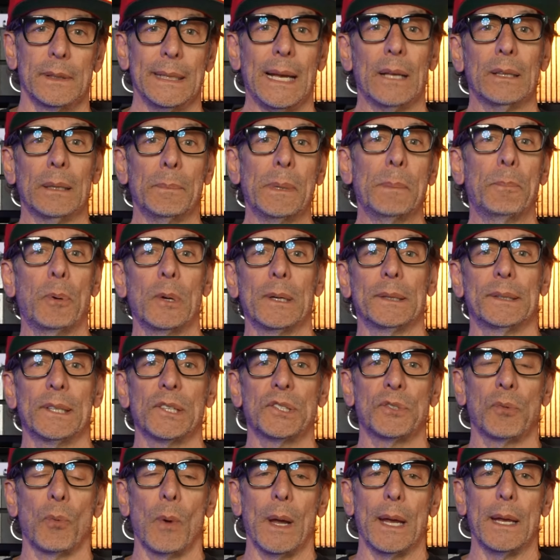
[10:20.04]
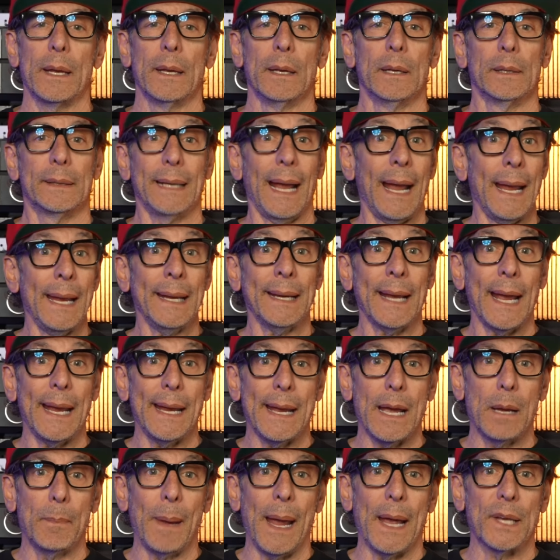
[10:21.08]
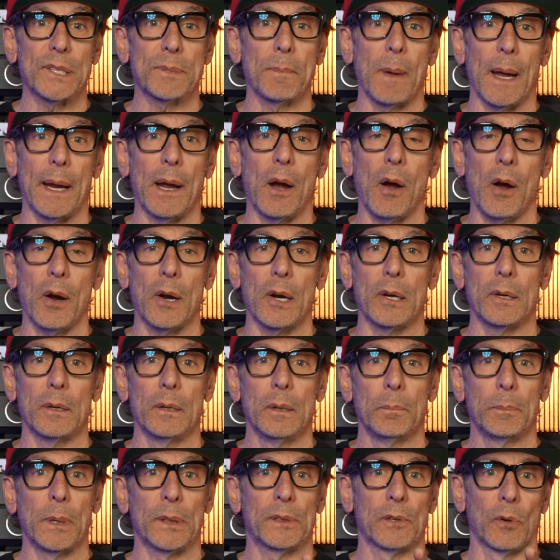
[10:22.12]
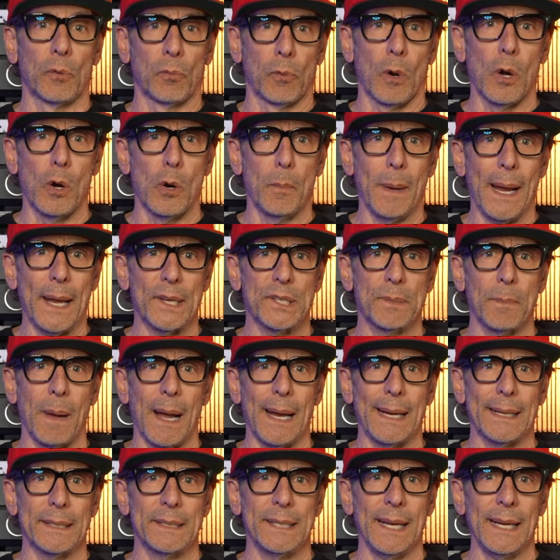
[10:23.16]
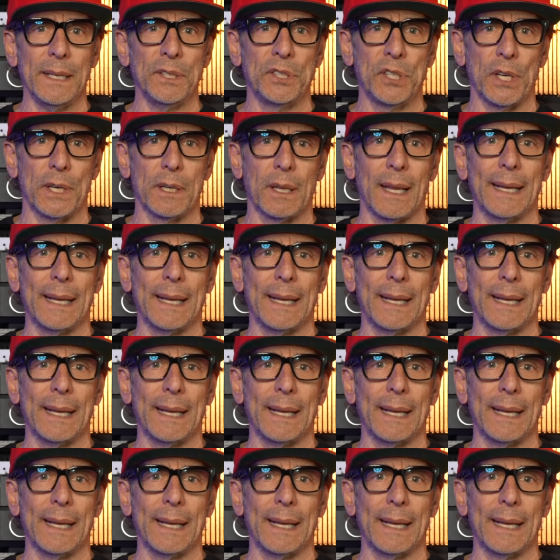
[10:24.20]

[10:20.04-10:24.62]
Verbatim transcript: Now let me put it this way. The AKM has my heart, but the ROHM has my attention.